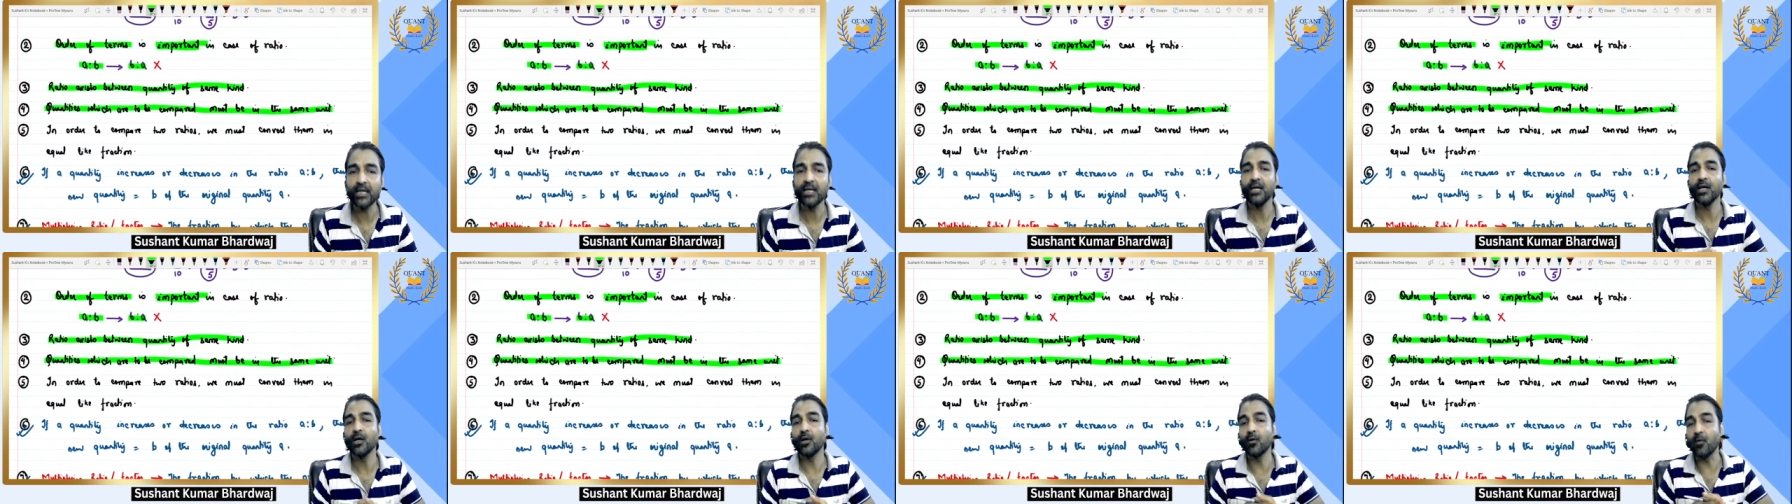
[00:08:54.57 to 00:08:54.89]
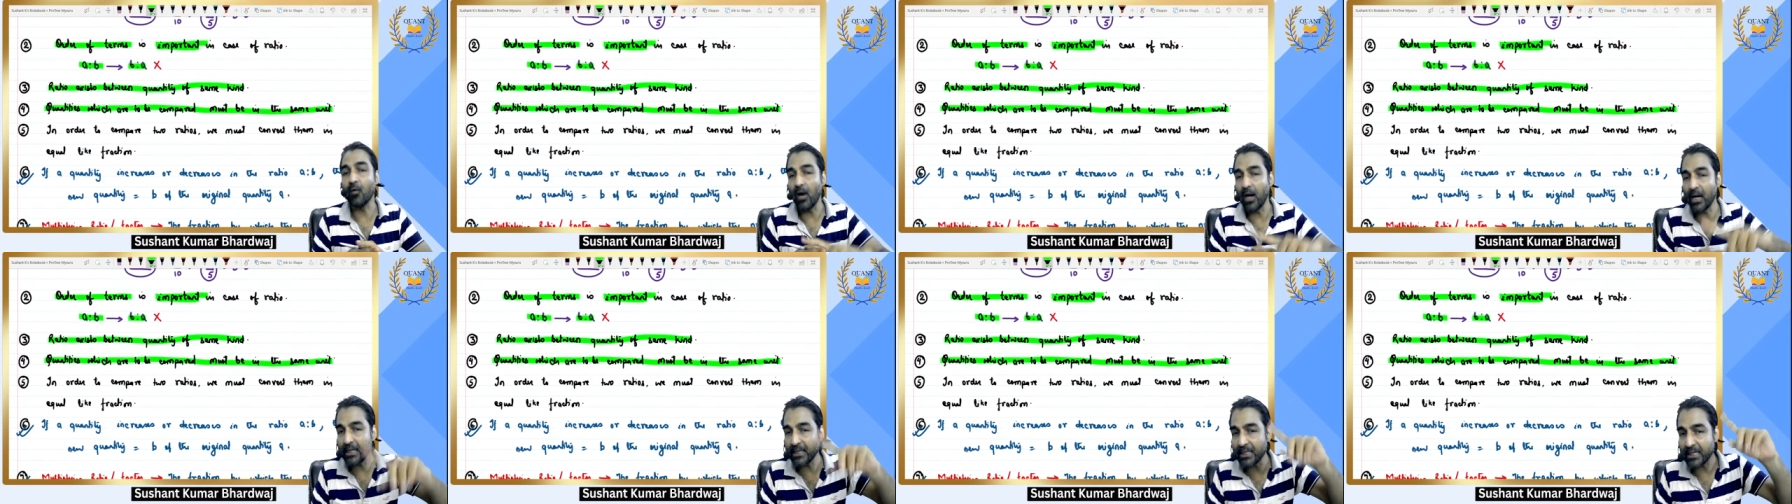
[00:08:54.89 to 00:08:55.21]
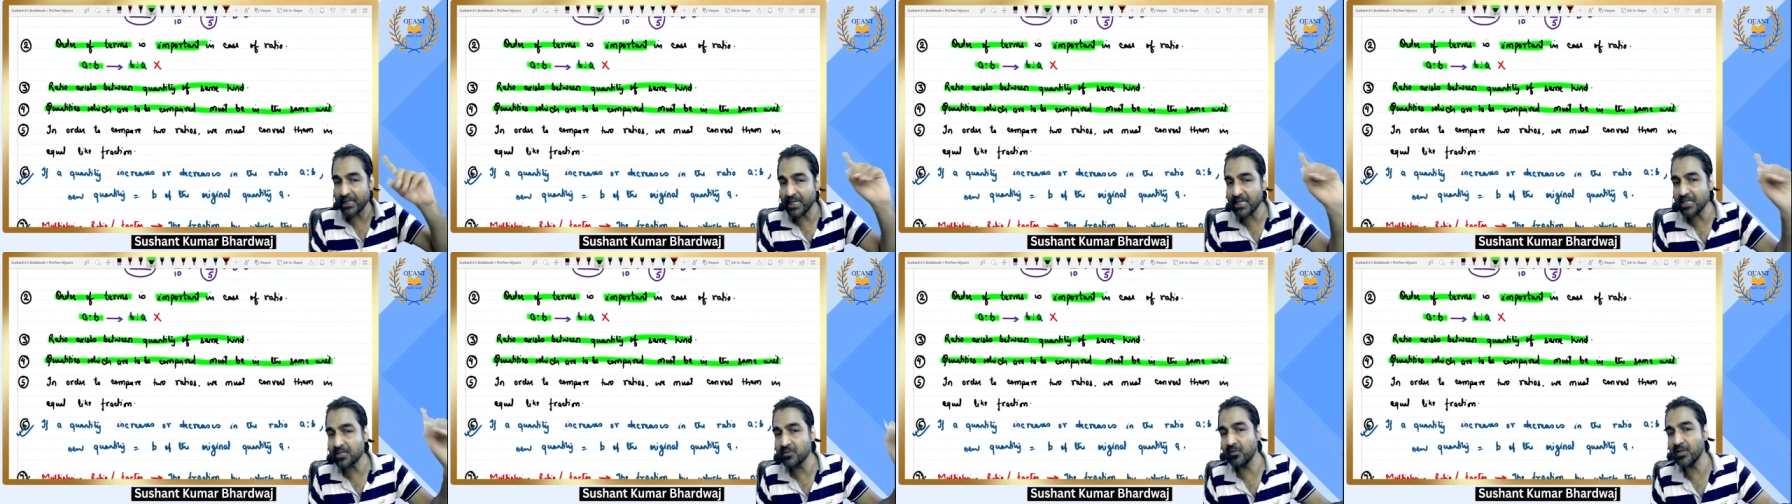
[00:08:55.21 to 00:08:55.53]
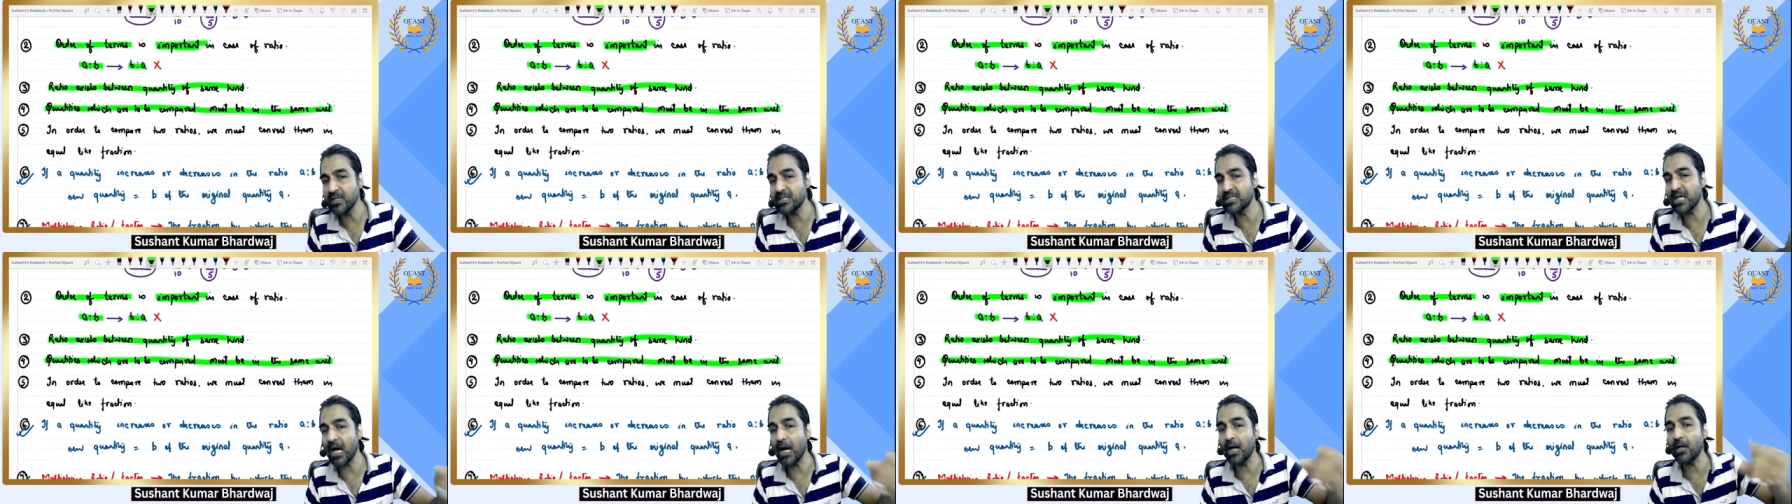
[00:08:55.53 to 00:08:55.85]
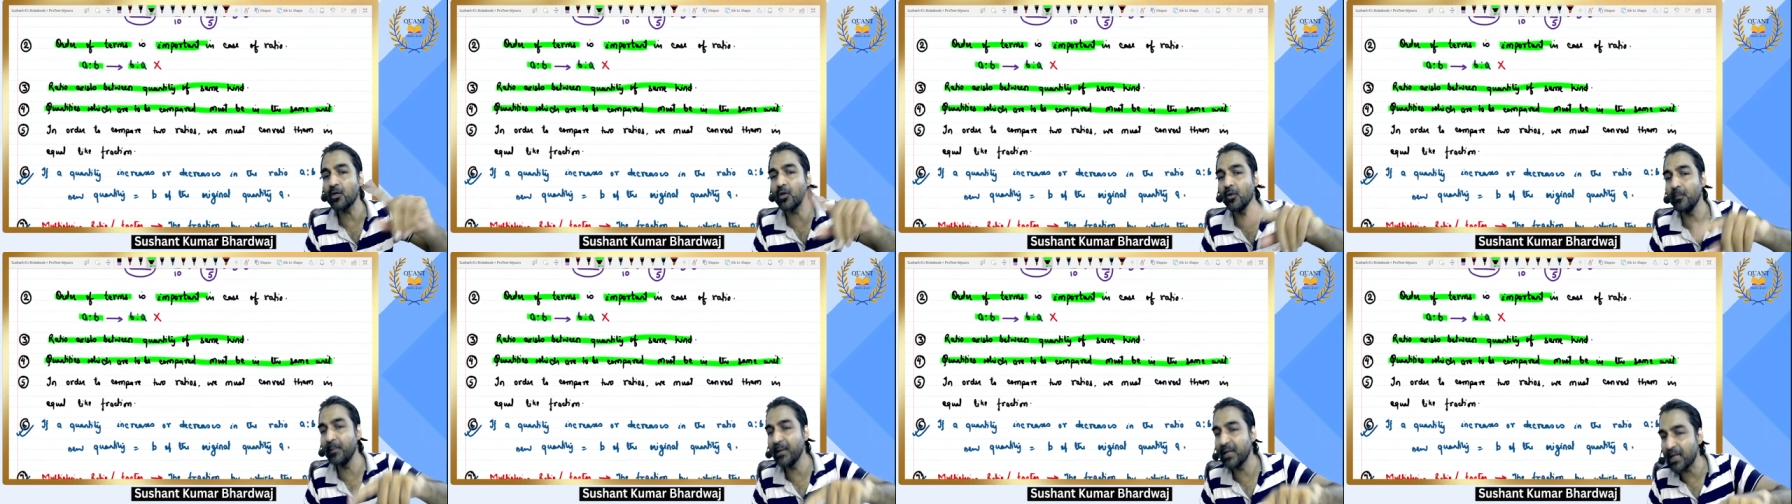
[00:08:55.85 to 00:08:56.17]
quantities which are
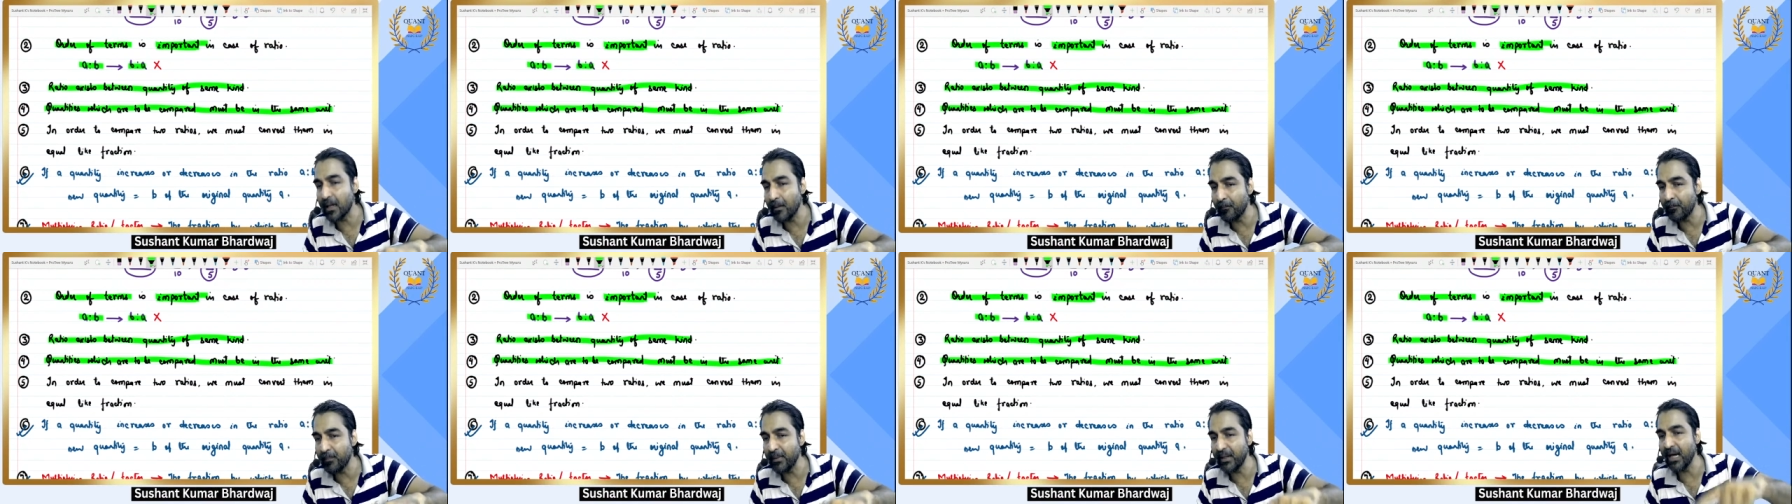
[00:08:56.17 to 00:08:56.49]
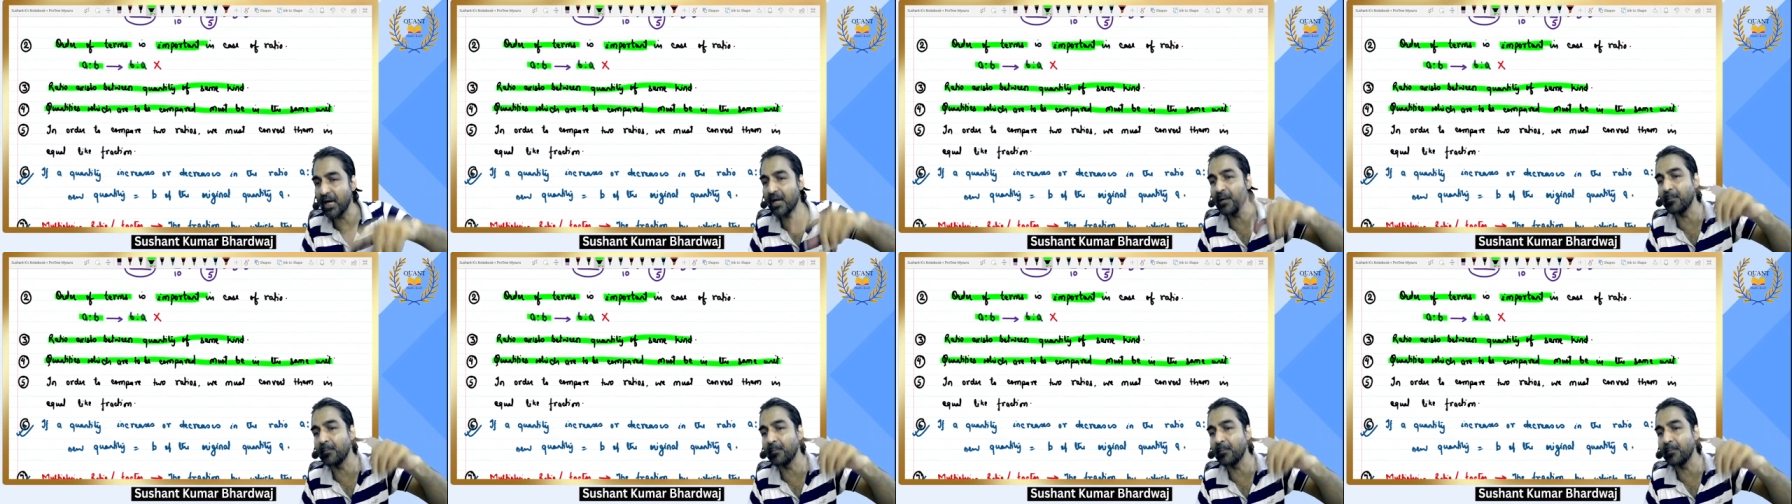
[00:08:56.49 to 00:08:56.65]
to be compared